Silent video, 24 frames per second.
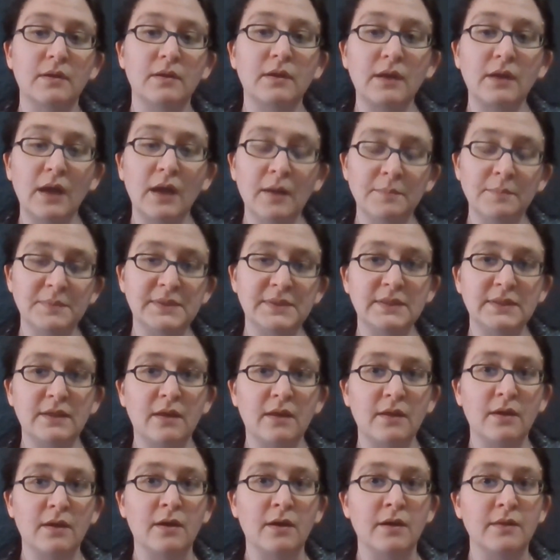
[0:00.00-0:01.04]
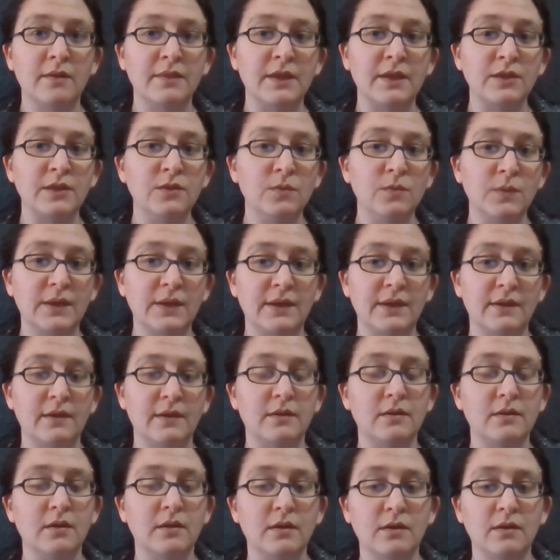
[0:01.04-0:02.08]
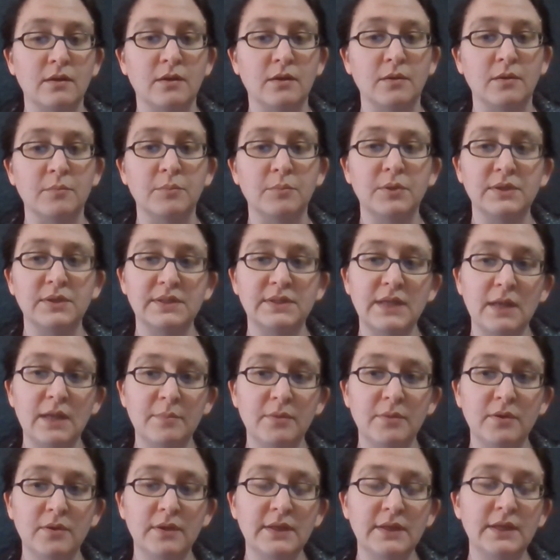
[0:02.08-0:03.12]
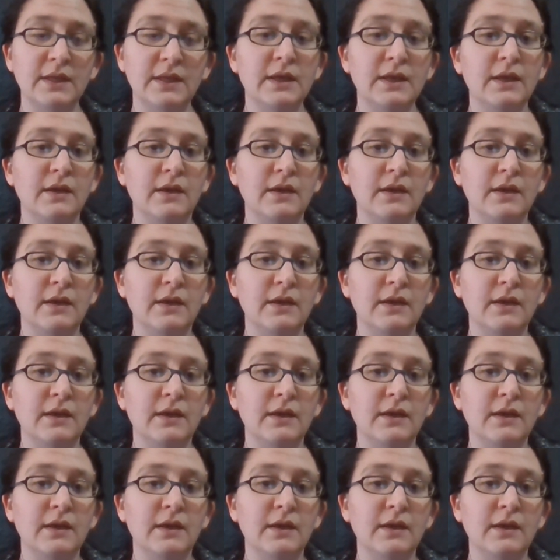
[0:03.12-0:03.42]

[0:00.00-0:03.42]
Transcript: cups that you can put tape on